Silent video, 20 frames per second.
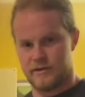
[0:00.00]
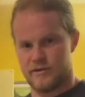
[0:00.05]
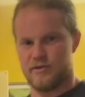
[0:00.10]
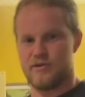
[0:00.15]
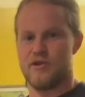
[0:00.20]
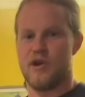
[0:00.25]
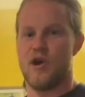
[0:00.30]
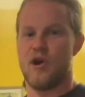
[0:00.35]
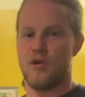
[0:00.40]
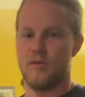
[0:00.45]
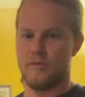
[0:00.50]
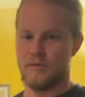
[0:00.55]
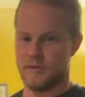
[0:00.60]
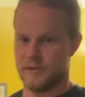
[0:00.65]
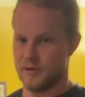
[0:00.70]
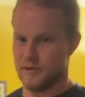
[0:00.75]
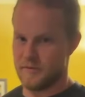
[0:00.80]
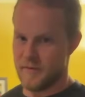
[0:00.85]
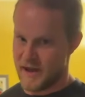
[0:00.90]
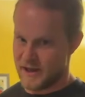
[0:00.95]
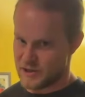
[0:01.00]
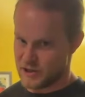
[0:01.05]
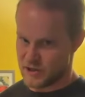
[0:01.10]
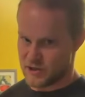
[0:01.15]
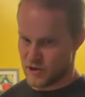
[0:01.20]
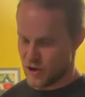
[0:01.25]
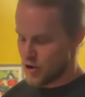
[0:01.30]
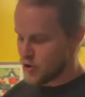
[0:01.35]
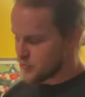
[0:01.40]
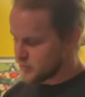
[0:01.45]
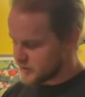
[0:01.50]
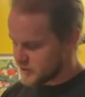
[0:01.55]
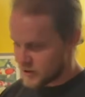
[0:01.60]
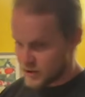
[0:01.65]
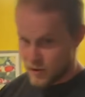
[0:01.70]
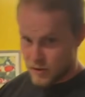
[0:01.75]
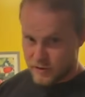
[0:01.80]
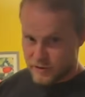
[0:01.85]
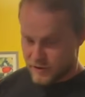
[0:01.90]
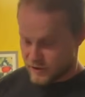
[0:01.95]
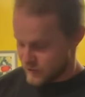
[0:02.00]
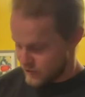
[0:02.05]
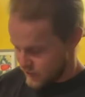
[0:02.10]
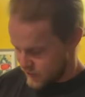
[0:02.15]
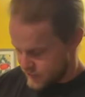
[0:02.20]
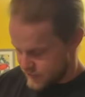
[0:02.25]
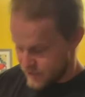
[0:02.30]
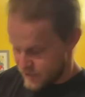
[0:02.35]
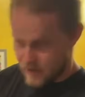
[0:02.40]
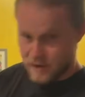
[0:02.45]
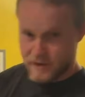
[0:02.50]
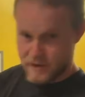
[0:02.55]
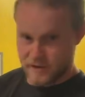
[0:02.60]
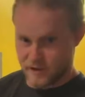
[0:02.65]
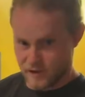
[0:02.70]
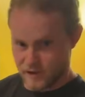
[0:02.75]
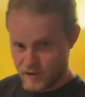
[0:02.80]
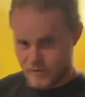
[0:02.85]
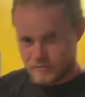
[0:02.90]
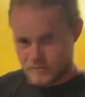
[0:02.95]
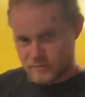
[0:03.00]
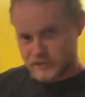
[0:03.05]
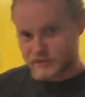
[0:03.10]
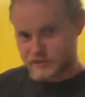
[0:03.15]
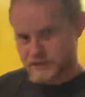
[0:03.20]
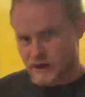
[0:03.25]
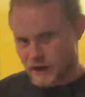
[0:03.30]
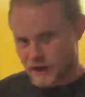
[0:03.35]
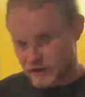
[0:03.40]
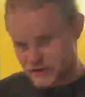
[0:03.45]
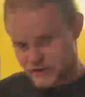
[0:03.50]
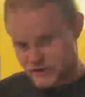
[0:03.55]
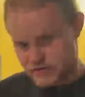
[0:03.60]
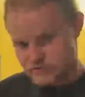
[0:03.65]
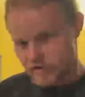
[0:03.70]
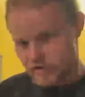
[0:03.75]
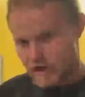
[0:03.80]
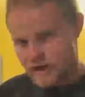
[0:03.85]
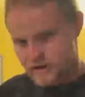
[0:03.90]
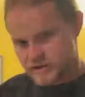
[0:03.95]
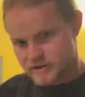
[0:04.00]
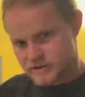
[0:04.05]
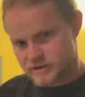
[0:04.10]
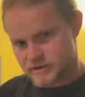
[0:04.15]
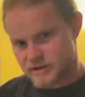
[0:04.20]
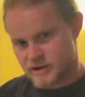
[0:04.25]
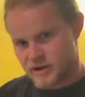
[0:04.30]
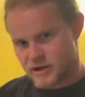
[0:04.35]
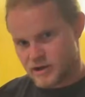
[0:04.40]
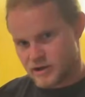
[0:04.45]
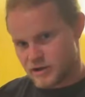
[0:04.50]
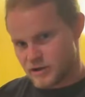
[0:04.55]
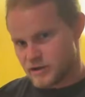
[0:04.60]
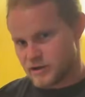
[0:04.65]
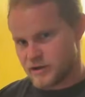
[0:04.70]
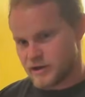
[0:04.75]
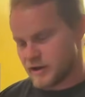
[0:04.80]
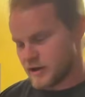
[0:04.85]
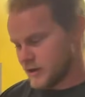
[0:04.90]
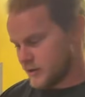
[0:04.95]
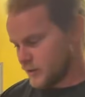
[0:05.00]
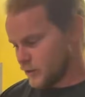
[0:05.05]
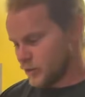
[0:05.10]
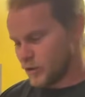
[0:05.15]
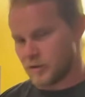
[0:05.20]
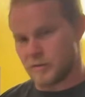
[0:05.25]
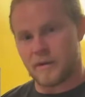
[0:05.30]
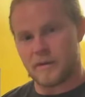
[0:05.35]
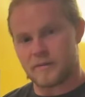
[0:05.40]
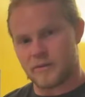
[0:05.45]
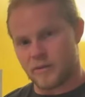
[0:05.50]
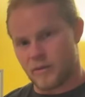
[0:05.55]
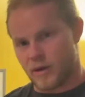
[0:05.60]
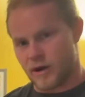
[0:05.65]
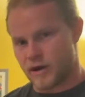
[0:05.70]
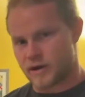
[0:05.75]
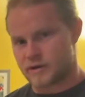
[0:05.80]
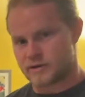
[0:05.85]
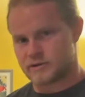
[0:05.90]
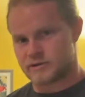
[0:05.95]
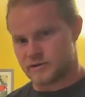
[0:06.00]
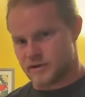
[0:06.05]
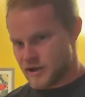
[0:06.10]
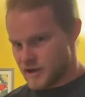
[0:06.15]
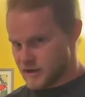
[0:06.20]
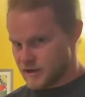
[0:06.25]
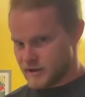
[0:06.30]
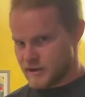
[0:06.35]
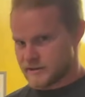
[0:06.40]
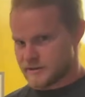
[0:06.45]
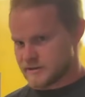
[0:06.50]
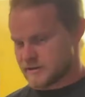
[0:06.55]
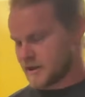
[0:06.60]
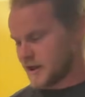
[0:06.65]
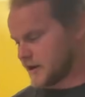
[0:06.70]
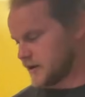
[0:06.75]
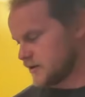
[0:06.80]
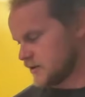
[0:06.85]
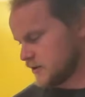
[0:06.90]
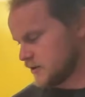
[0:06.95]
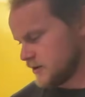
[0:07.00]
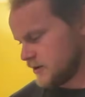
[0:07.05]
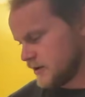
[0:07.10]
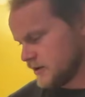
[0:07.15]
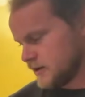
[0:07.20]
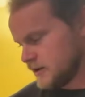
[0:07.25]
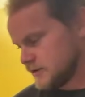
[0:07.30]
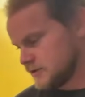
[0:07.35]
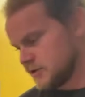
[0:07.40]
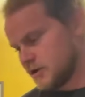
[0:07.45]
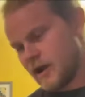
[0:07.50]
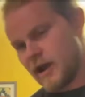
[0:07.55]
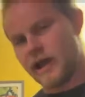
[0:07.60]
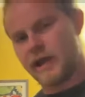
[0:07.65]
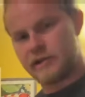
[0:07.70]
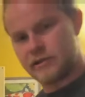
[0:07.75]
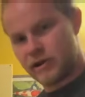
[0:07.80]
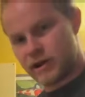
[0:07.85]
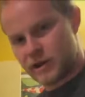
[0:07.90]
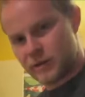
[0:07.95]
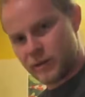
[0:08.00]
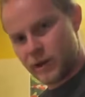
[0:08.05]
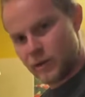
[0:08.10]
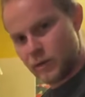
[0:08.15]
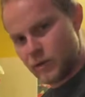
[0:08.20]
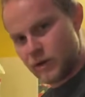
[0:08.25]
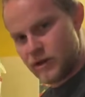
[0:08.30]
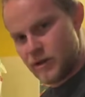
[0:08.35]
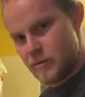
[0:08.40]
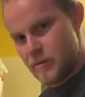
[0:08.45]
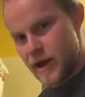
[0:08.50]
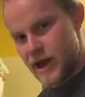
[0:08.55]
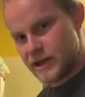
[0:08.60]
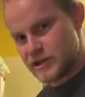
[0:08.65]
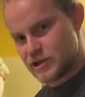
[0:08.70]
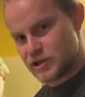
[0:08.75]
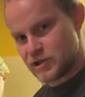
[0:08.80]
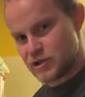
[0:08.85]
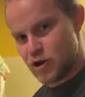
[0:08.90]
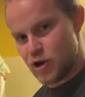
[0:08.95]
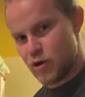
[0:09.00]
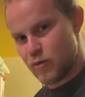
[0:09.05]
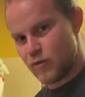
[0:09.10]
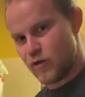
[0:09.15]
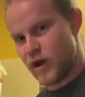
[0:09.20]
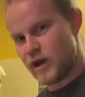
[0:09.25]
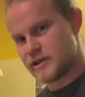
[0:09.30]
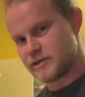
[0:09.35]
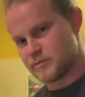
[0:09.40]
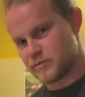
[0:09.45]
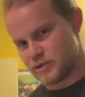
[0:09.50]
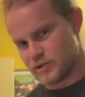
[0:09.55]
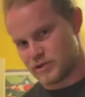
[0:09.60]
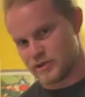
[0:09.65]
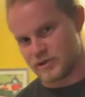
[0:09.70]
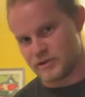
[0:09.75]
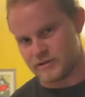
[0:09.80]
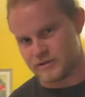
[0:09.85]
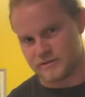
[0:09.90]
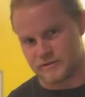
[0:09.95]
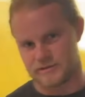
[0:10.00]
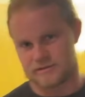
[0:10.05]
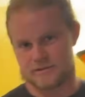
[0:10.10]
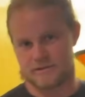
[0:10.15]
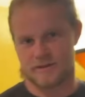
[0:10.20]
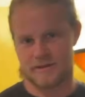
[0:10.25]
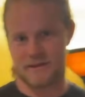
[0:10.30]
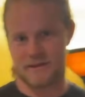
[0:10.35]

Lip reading: They're gnomes, little magic gnomes. They go in there and they go and massage the rice and warm up the water so that it gets tender. So I highly recommend one of the magic gnome rice machines.